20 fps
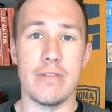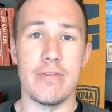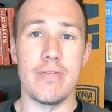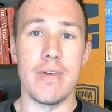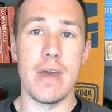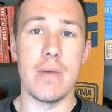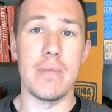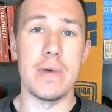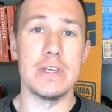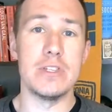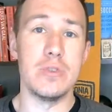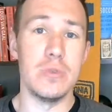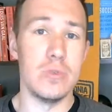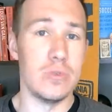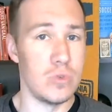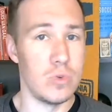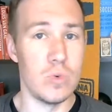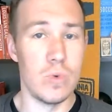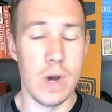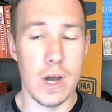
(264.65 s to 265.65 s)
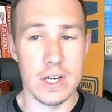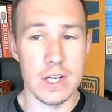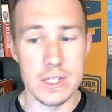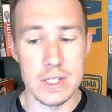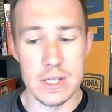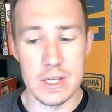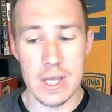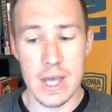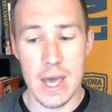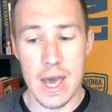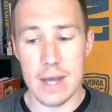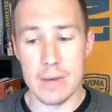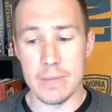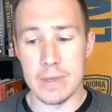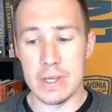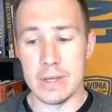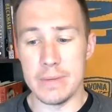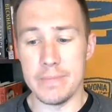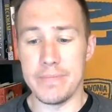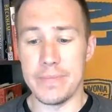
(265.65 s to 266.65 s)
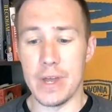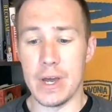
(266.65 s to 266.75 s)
fan base who do watch the academy.